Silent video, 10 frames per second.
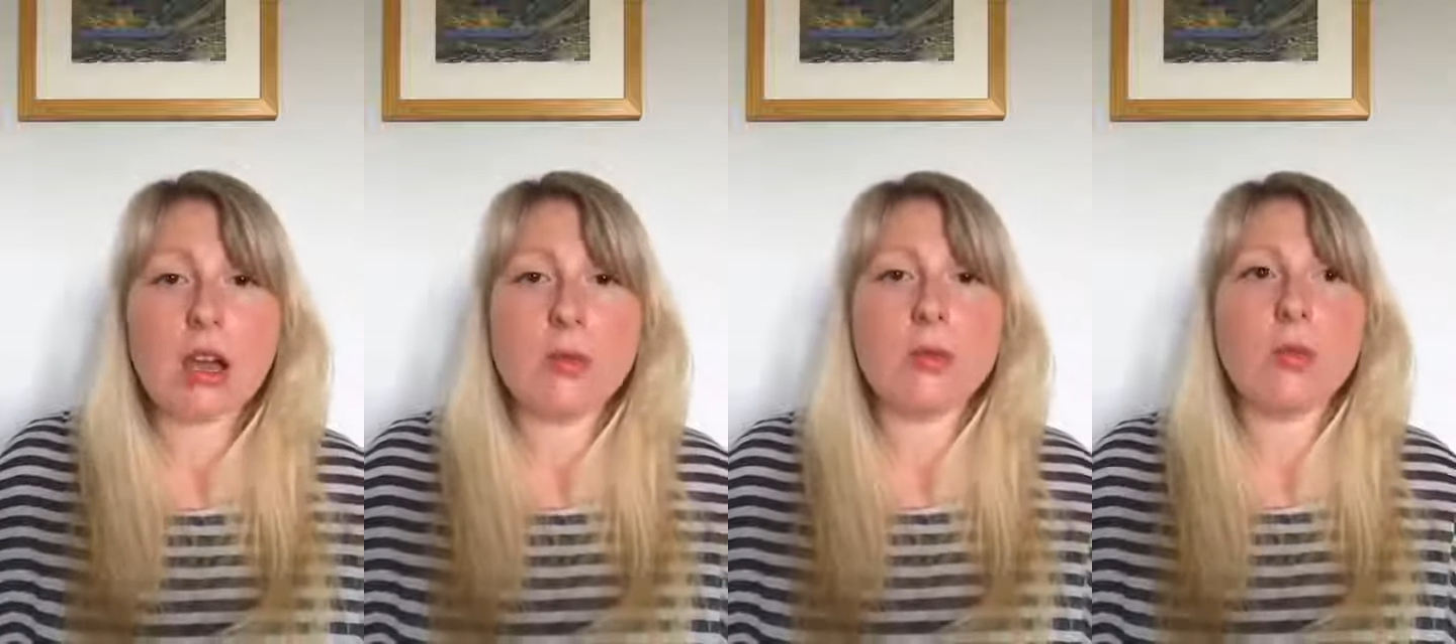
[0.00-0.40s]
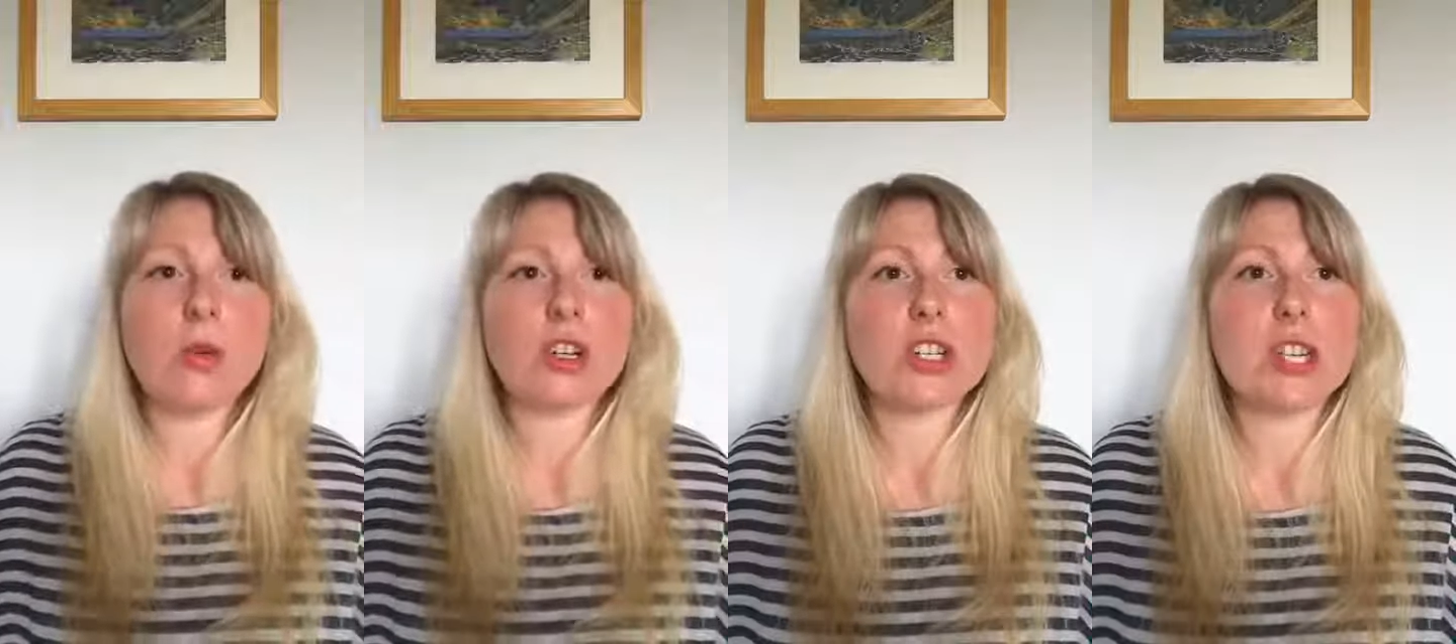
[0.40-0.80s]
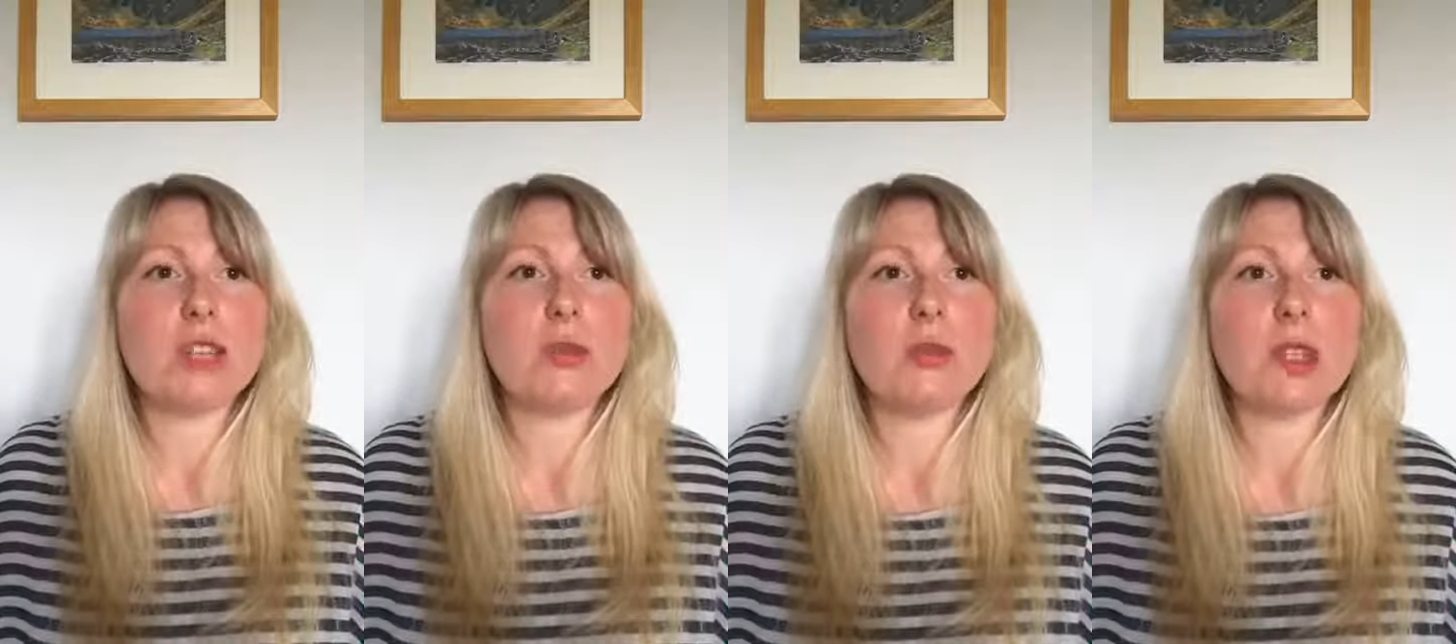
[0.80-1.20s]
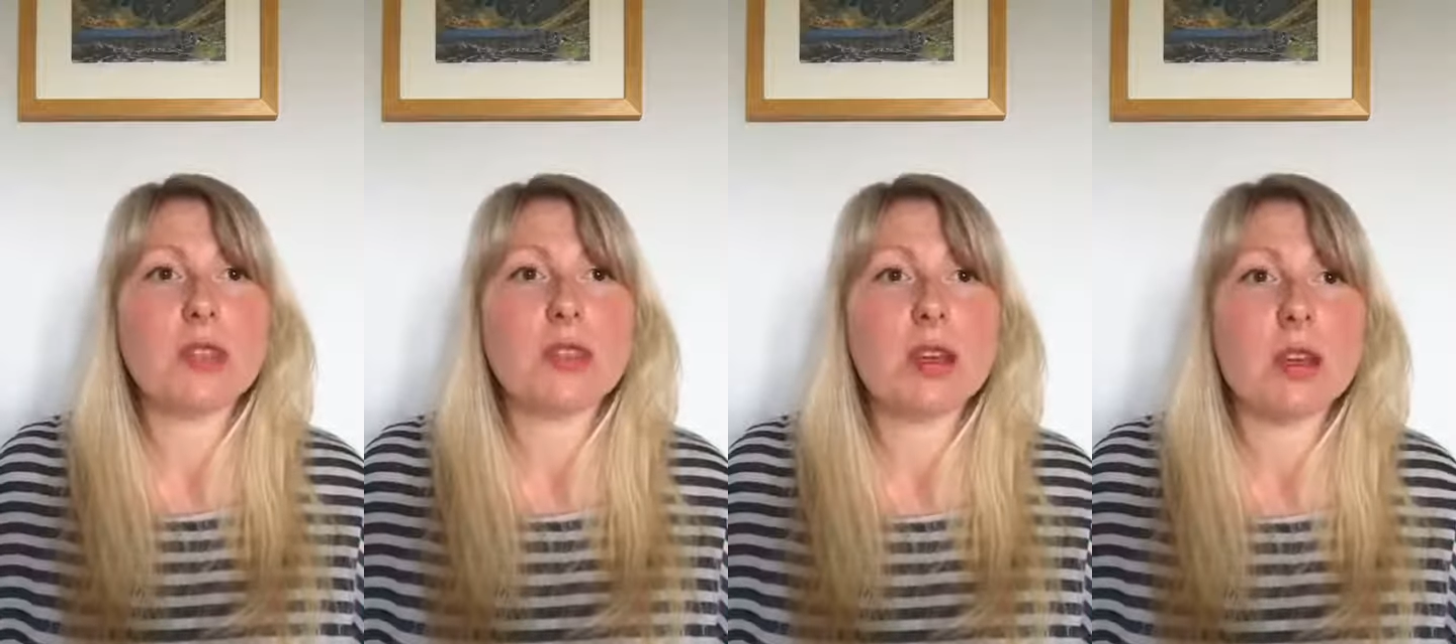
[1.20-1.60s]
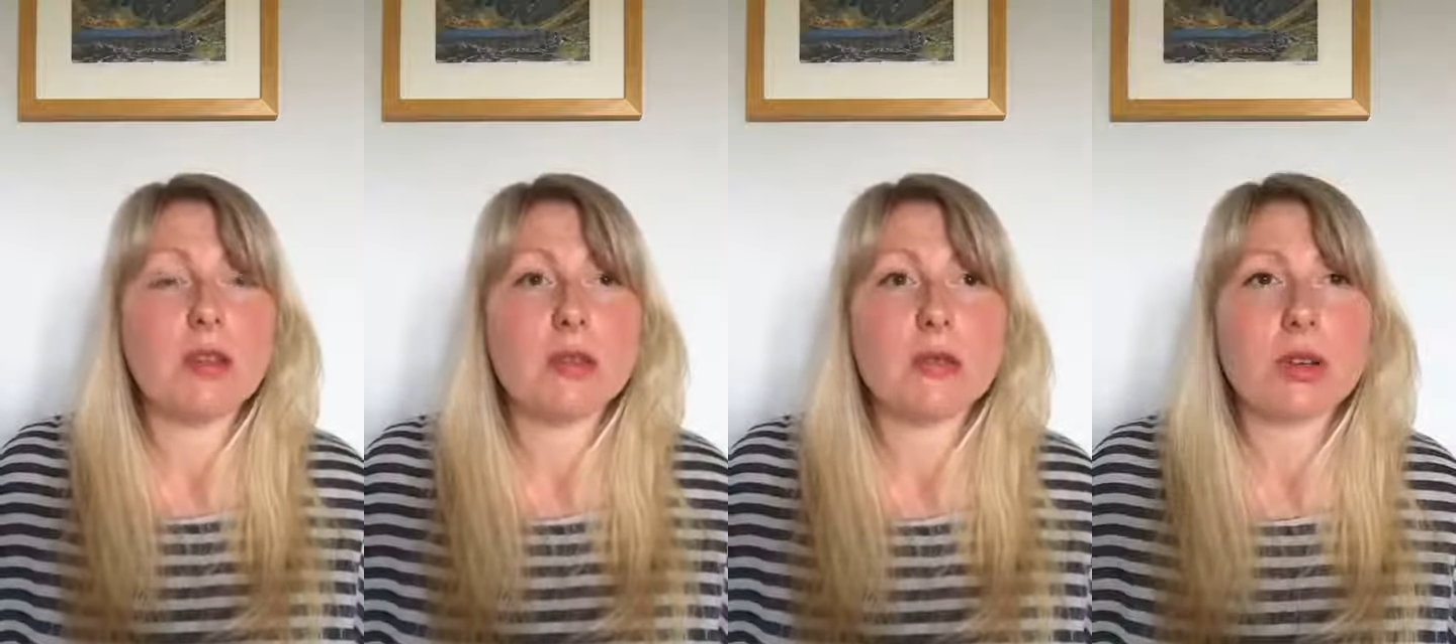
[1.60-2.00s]
Washing with
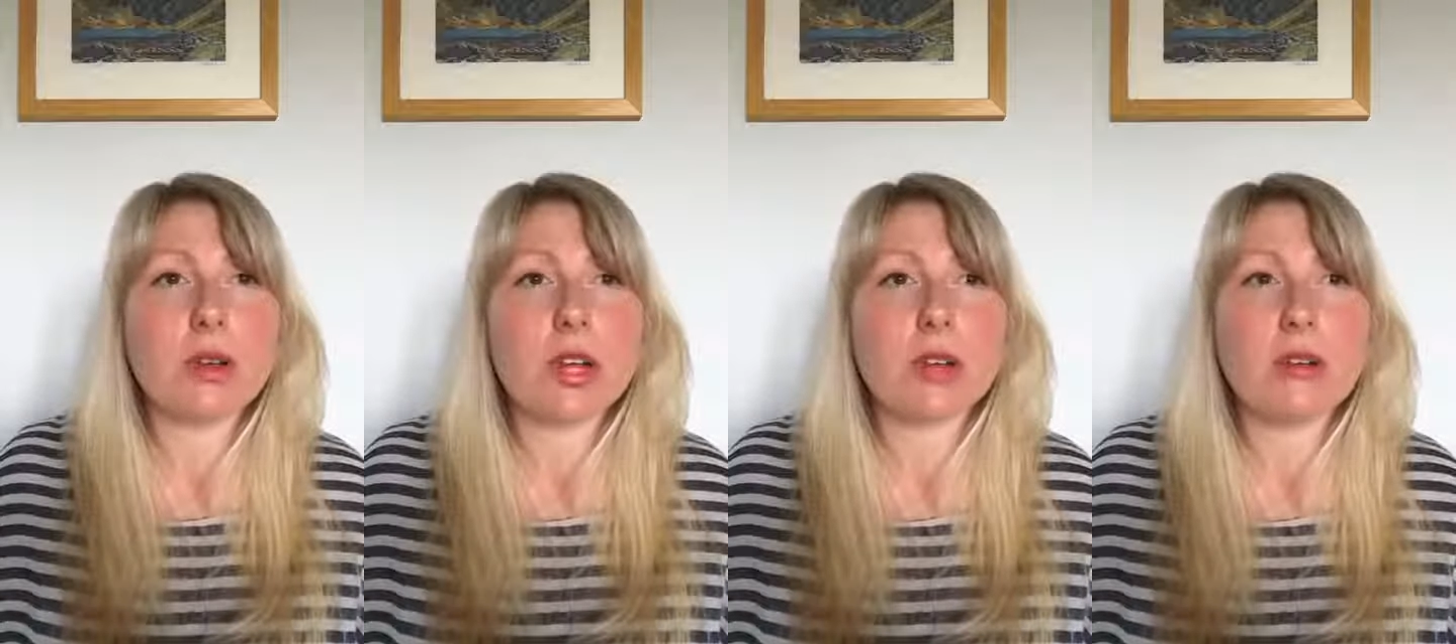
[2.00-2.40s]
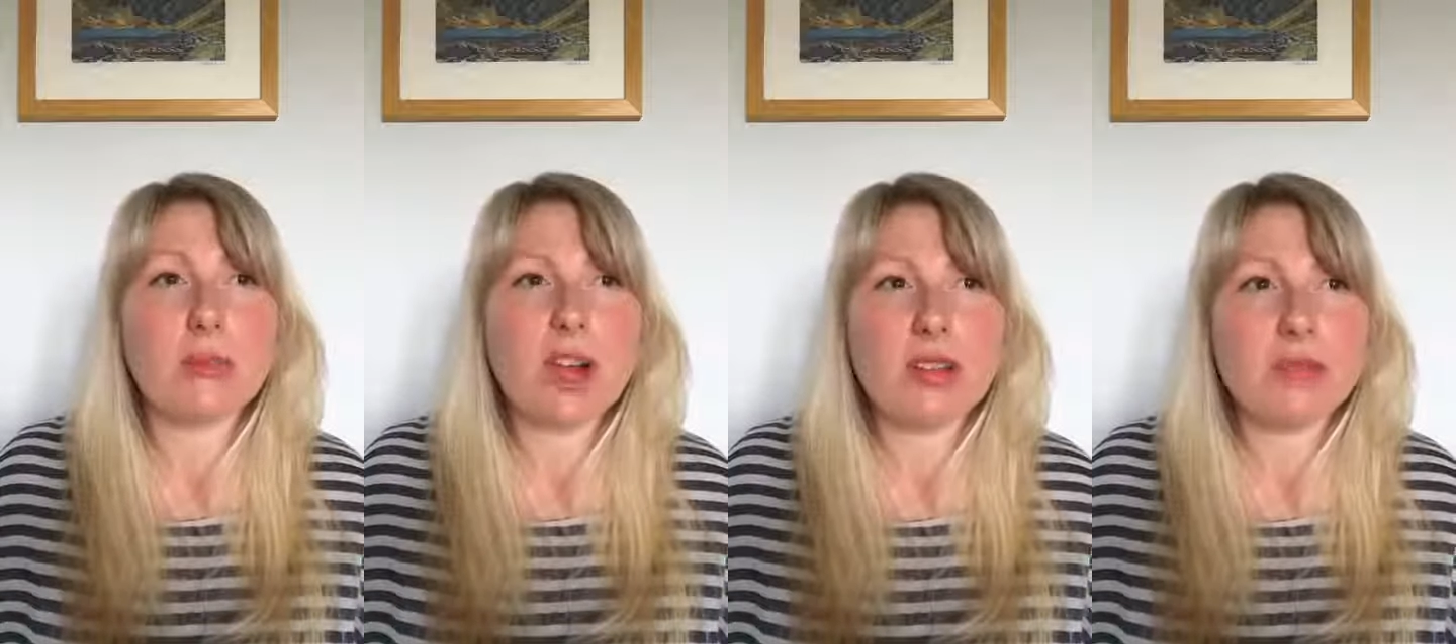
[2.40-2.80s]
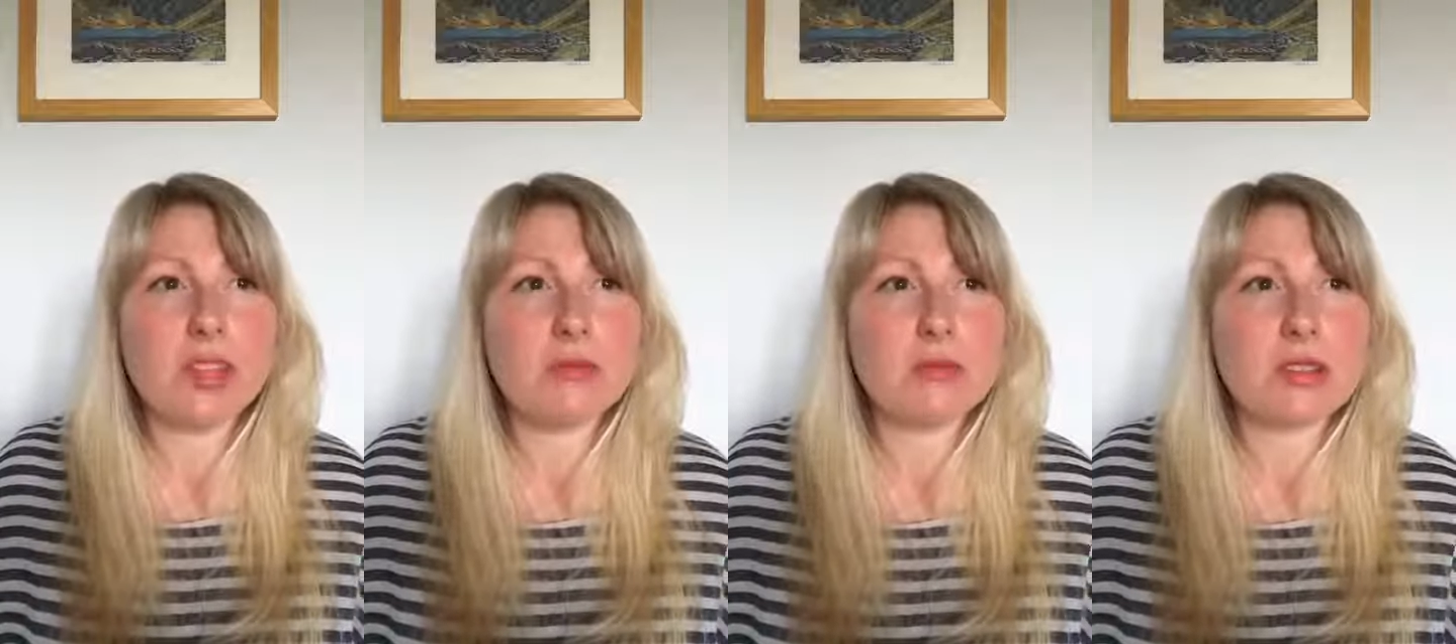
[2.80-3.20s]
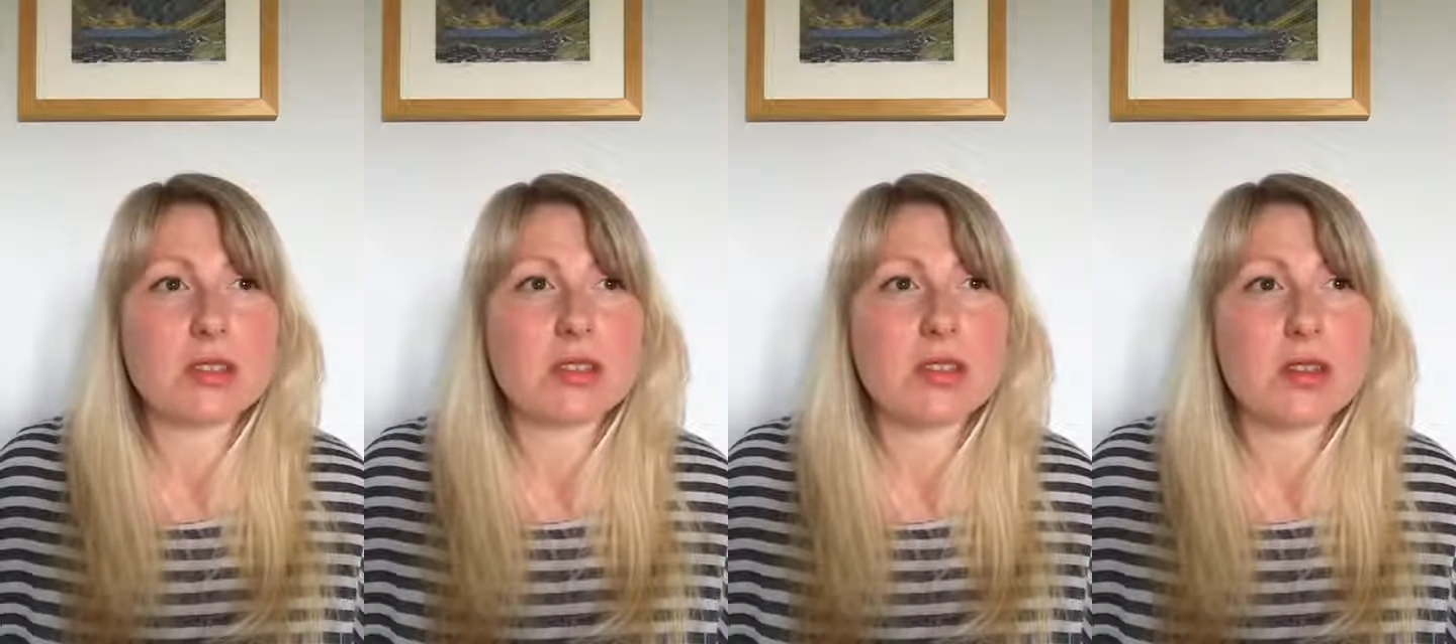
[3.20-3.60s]
quite a lot of perfumed